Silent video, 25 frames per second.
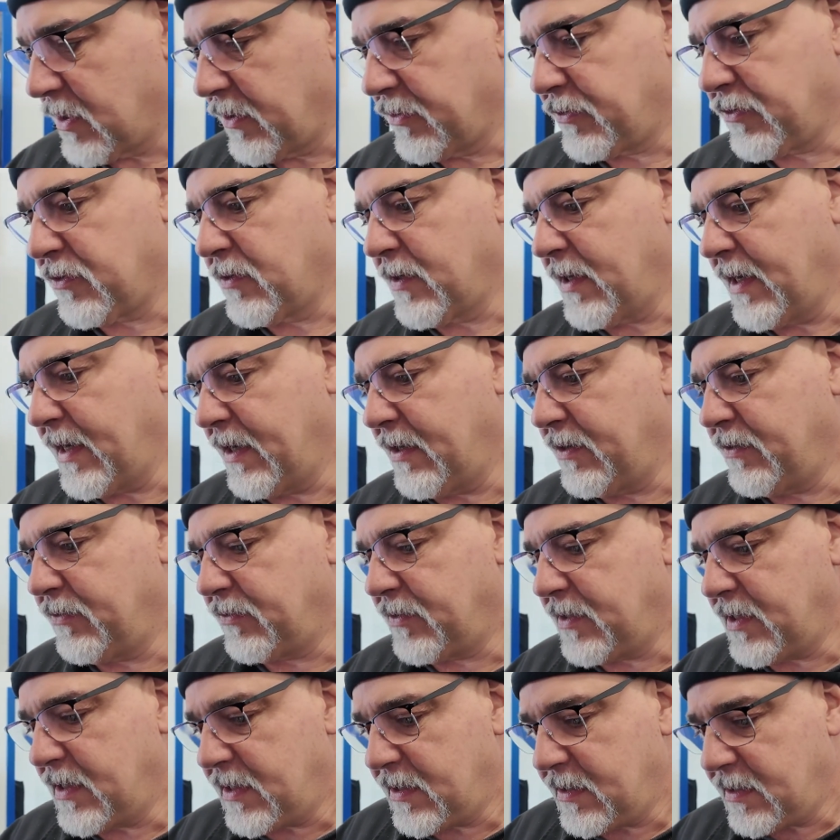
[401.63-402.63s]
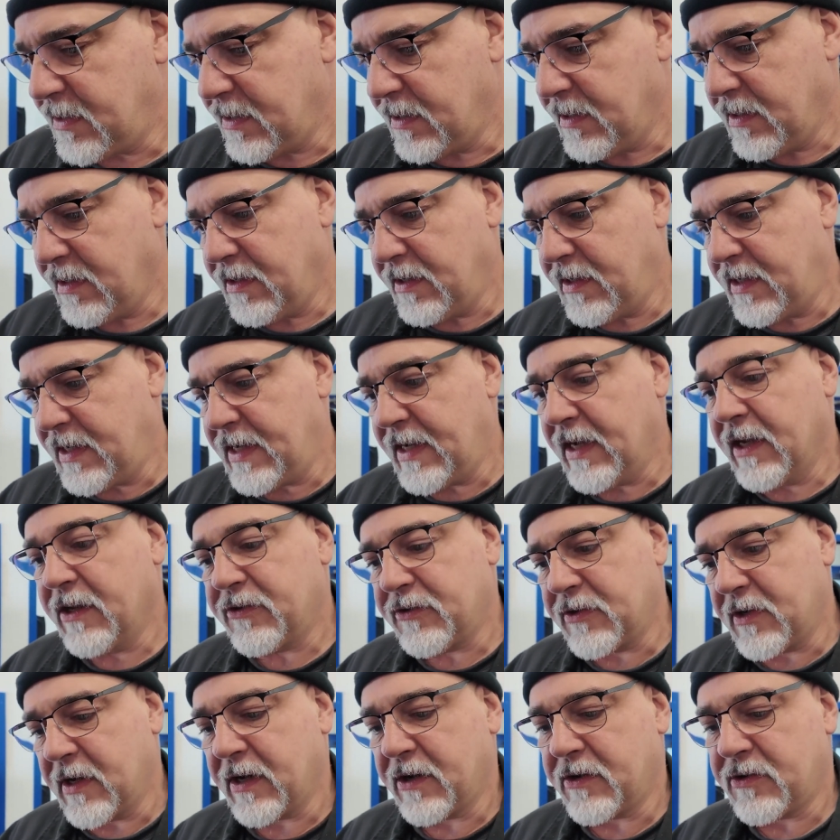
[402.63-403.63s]
also has the
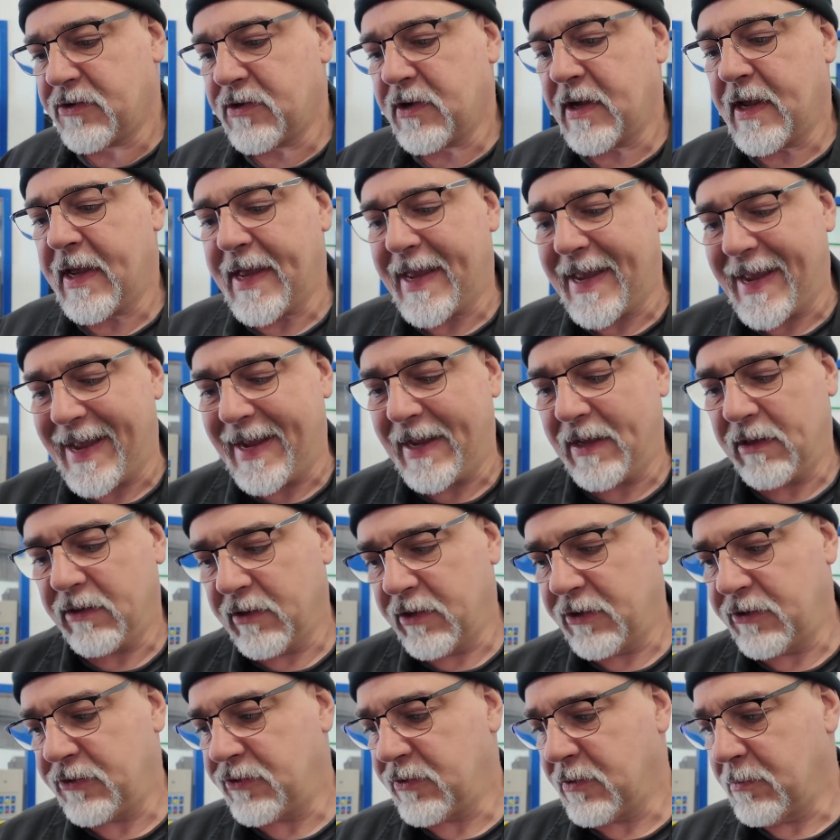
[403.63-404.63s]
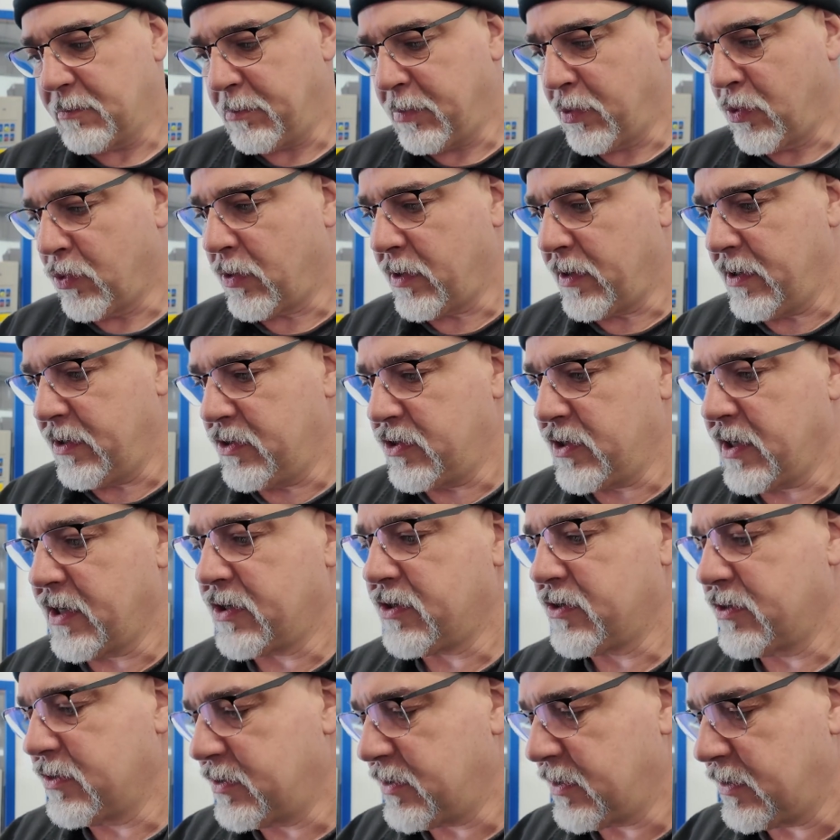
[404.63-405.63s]
DSX Atlas port
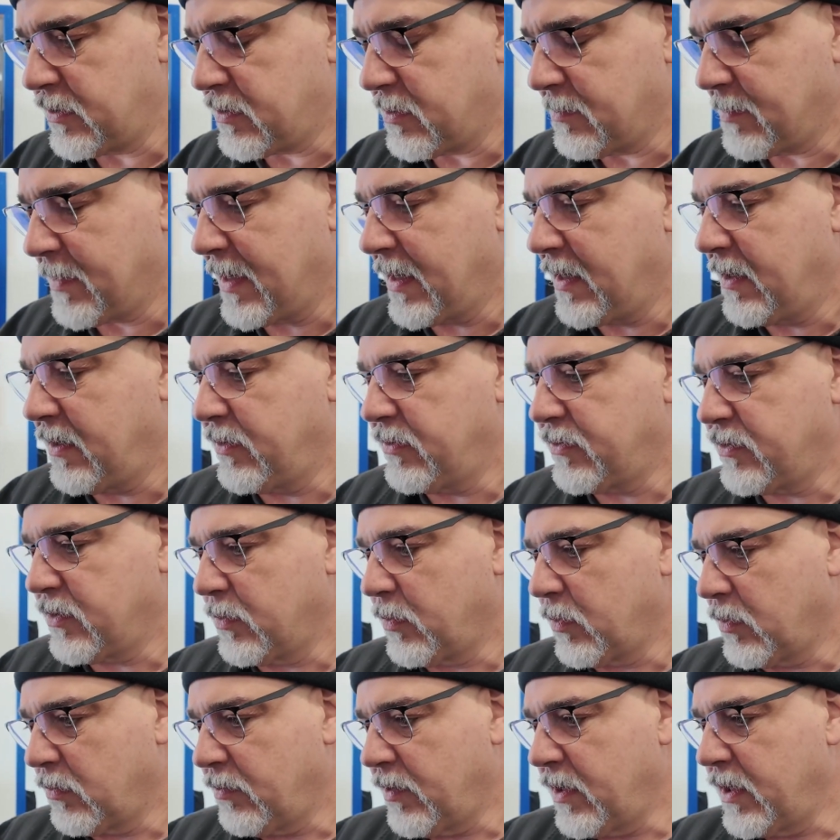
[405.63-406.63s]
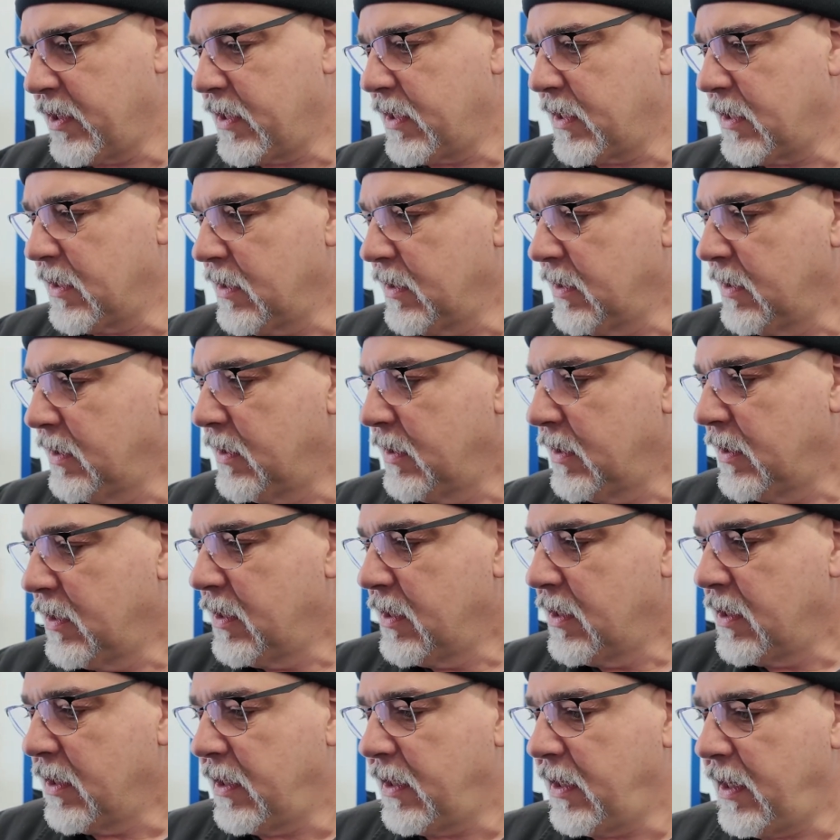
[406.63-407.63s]
injection system on it. So we're running
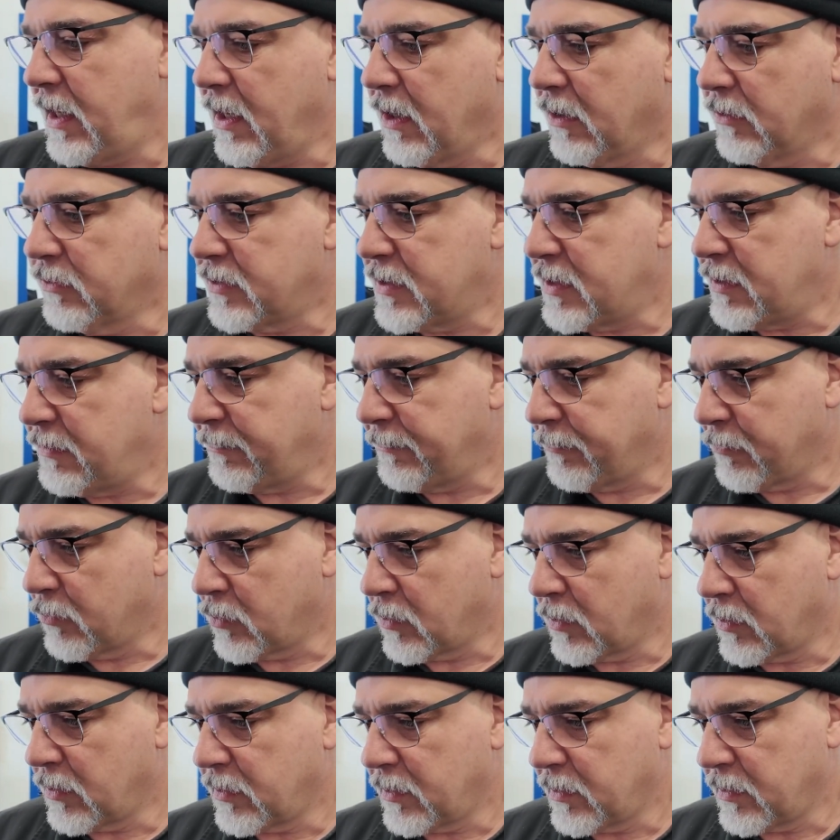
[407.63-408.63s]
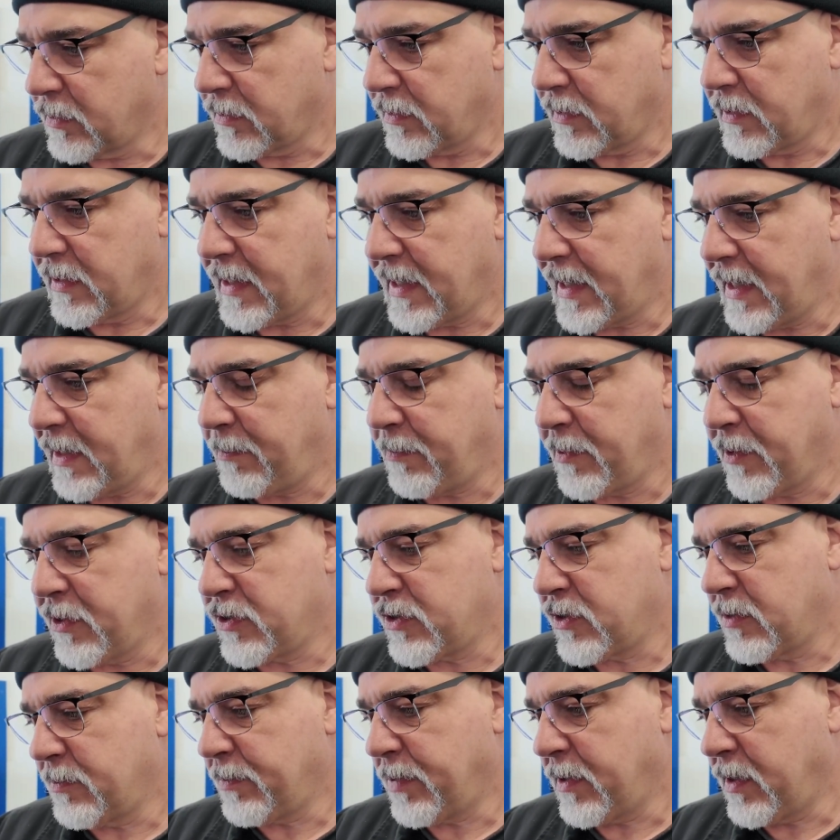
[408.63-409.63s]
an LT4 high
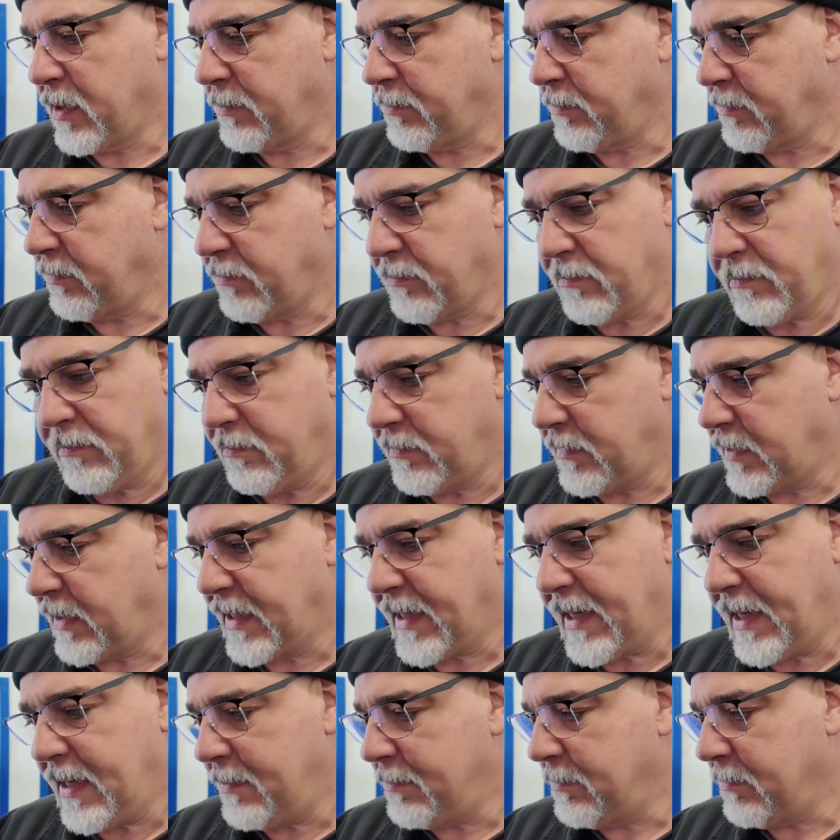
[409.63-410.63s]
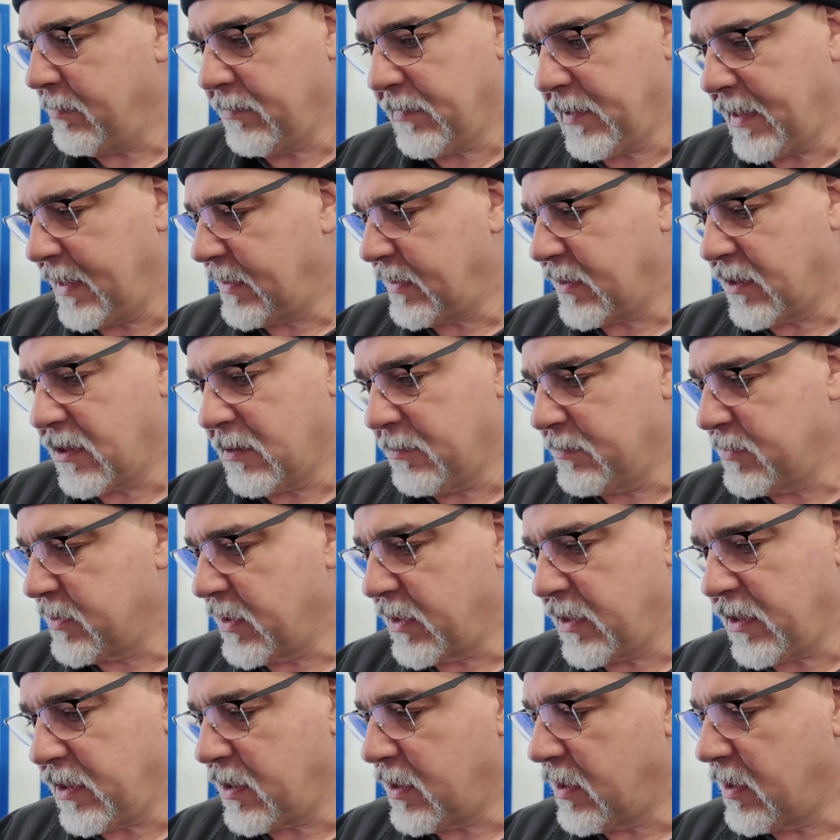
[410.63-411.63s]
pressure pump that comes
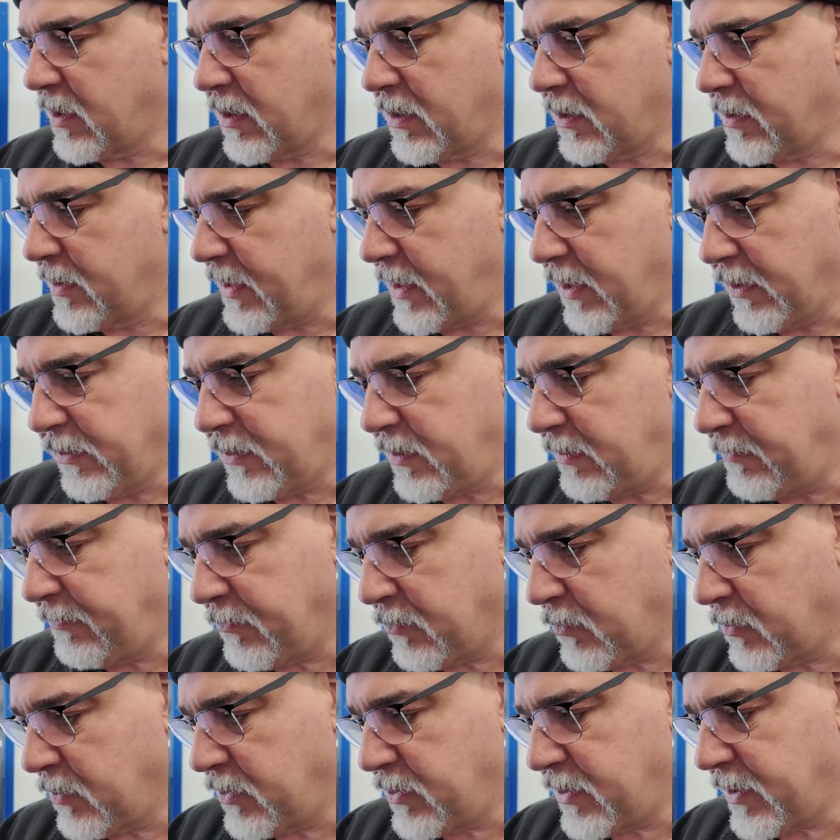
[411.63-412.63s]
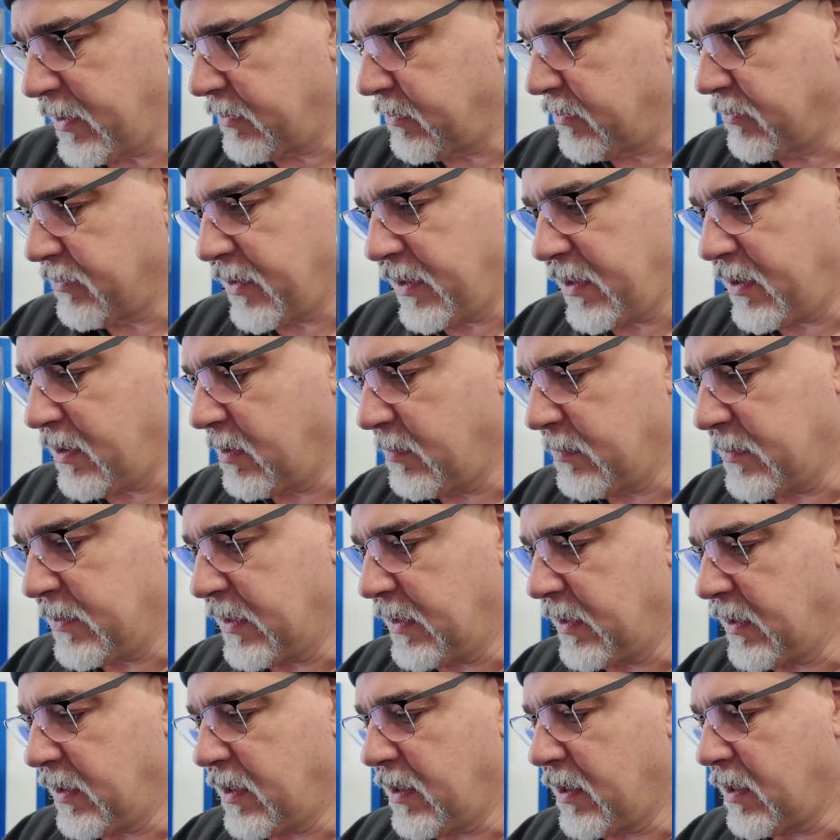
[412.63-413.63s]
on the car, the LT4 injectors that comes
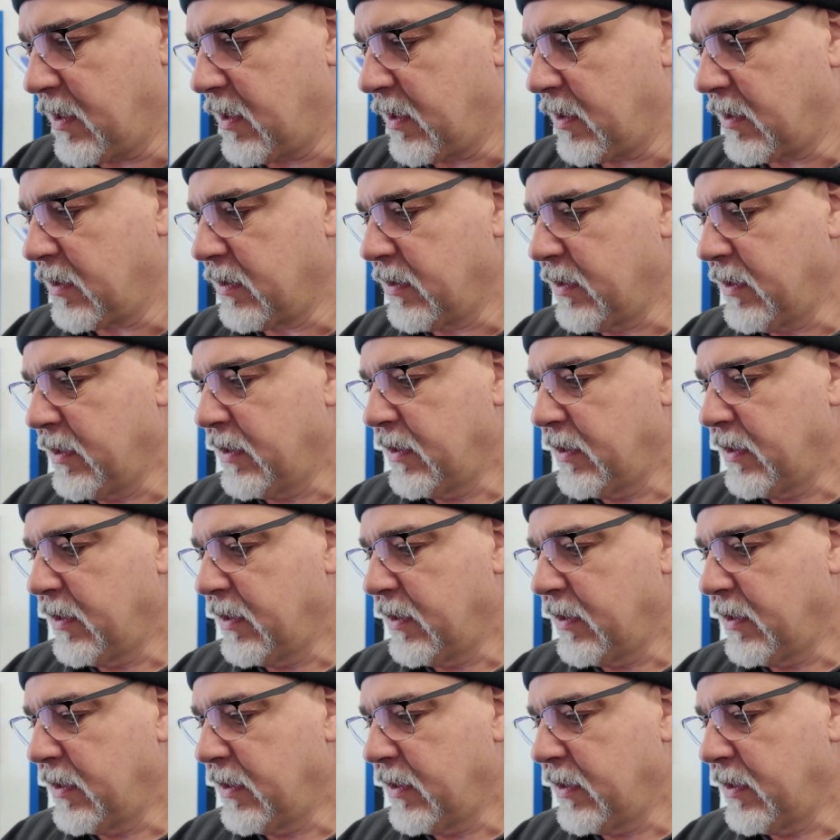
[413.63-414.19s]
on the car.